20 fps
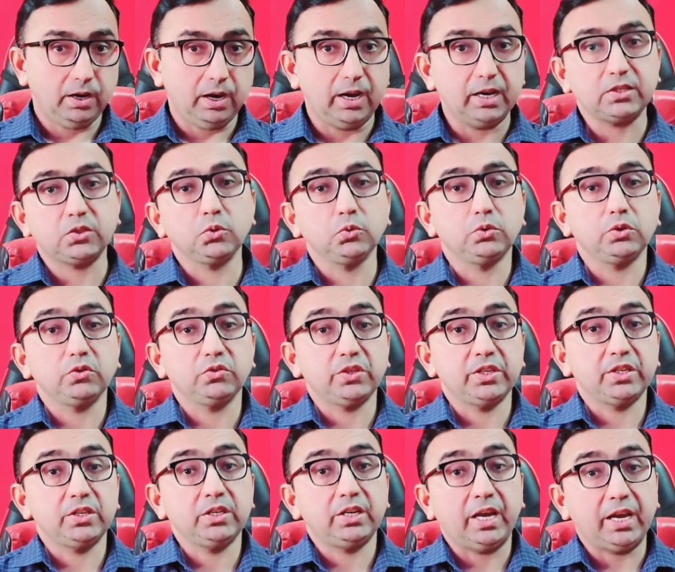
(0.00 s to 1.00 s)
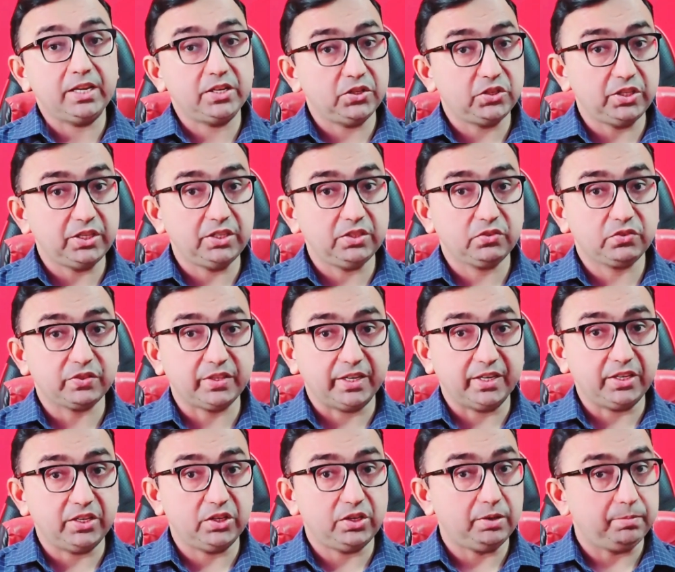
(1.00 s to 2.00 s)
A 2019
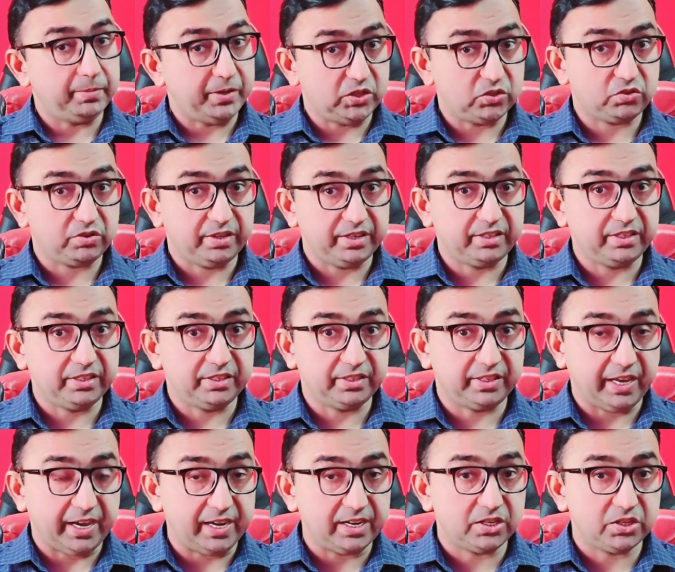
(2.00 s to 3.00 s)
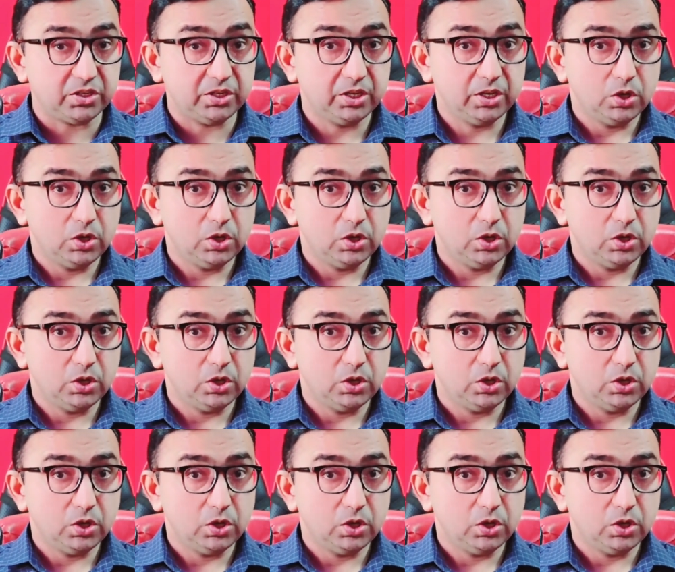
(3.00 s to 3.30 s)
study demonstrated that